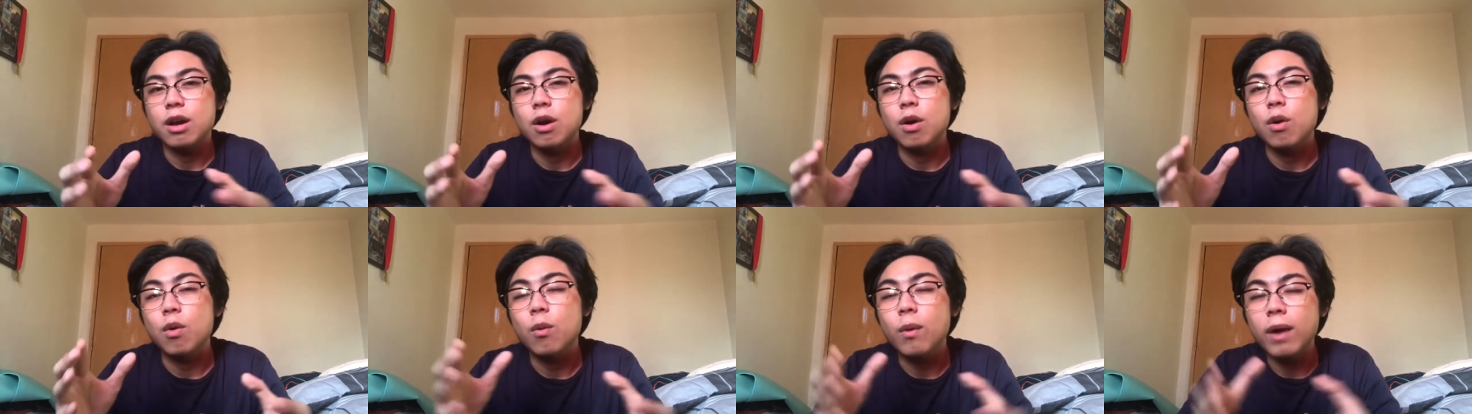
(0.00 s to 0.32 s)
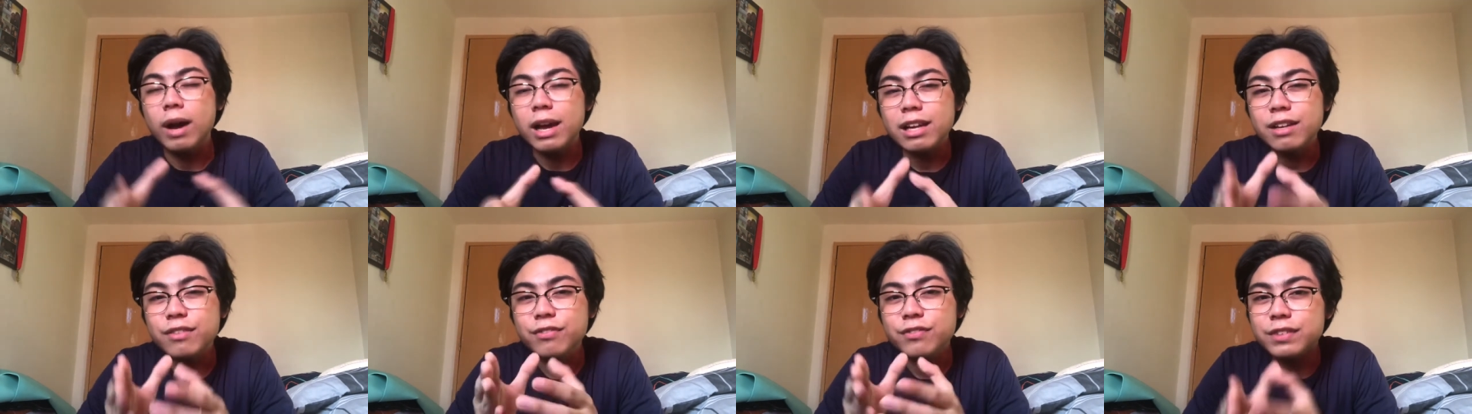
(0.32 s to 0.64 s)

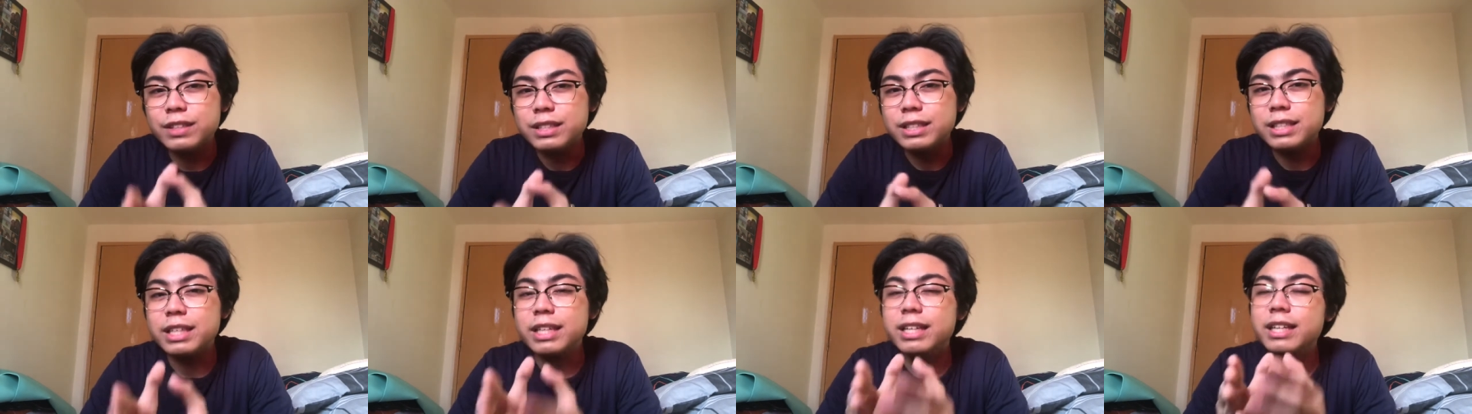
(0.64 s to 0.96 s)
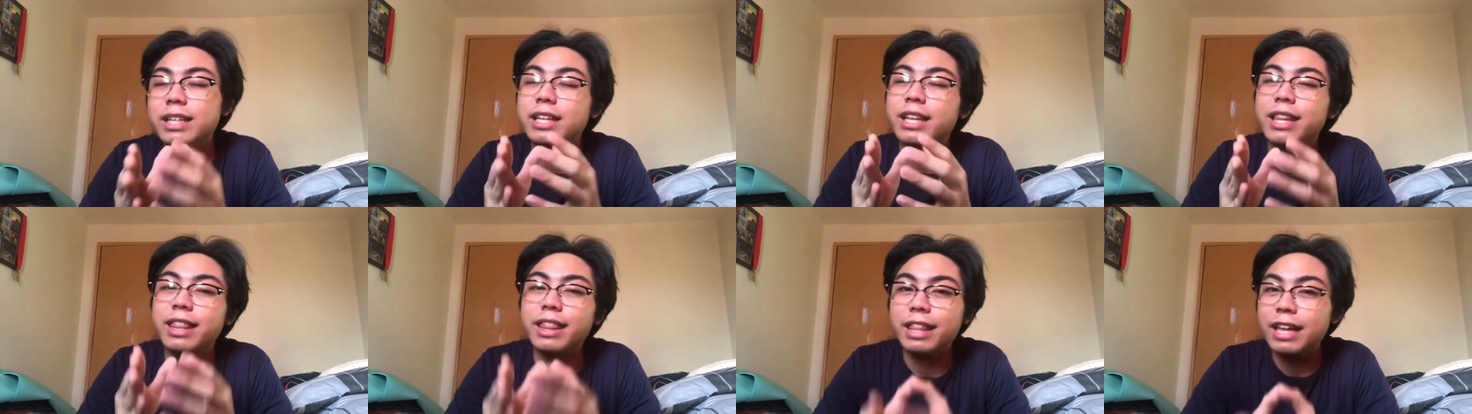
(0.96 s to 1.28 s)
while
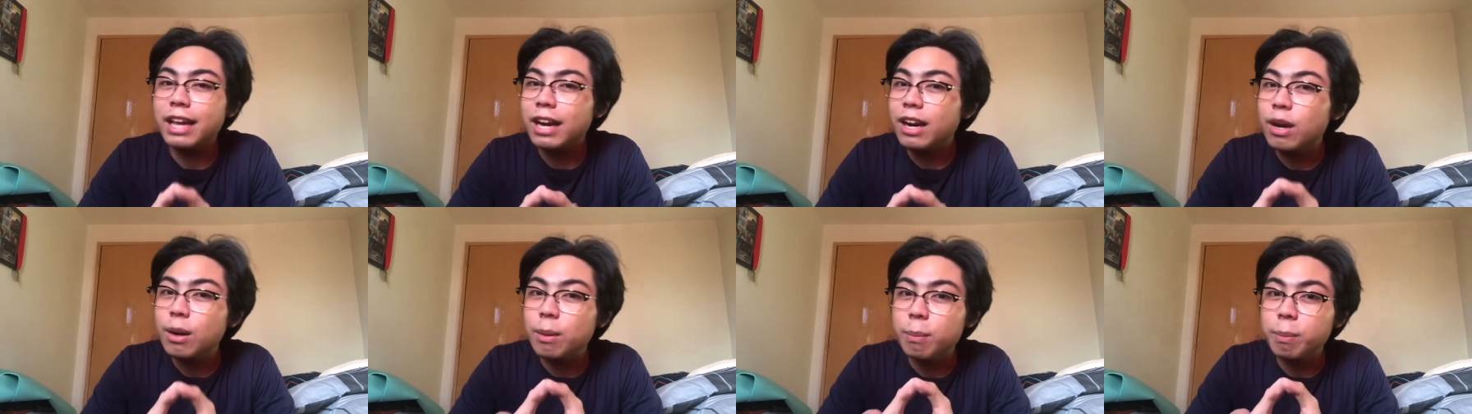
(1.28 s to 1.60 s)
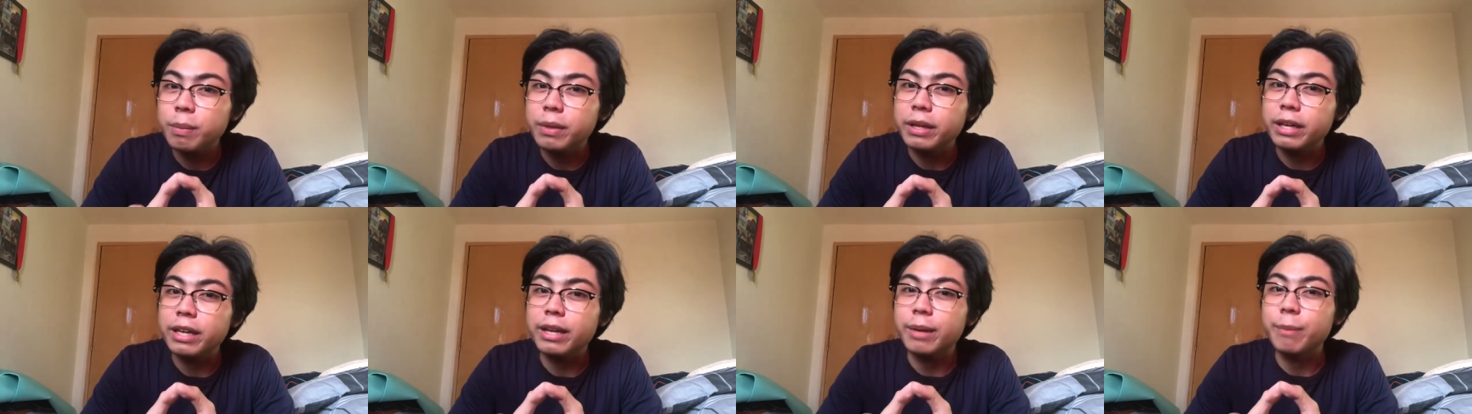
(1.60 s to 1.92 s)
physical
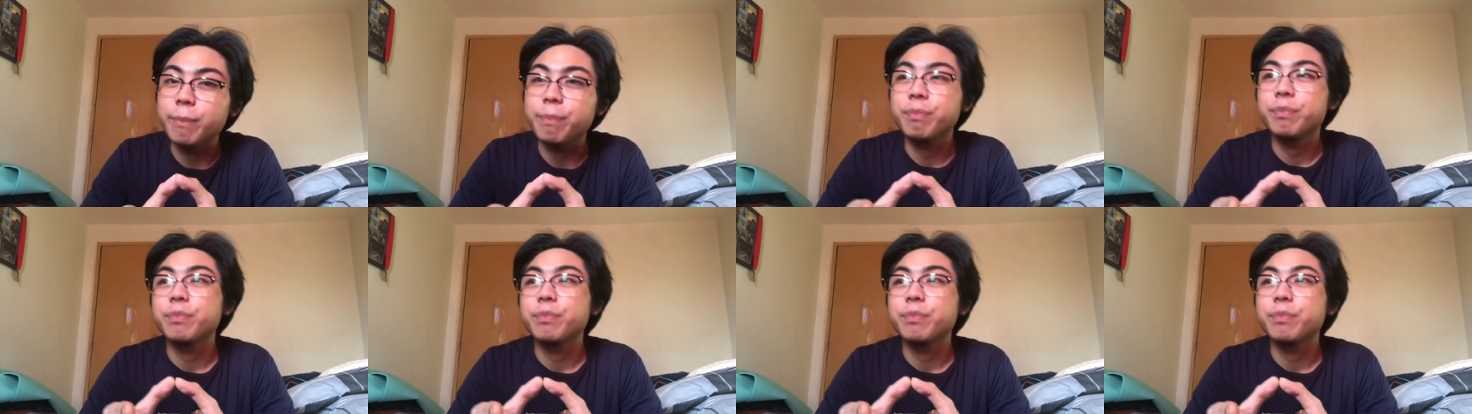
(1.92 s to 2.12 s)
therapy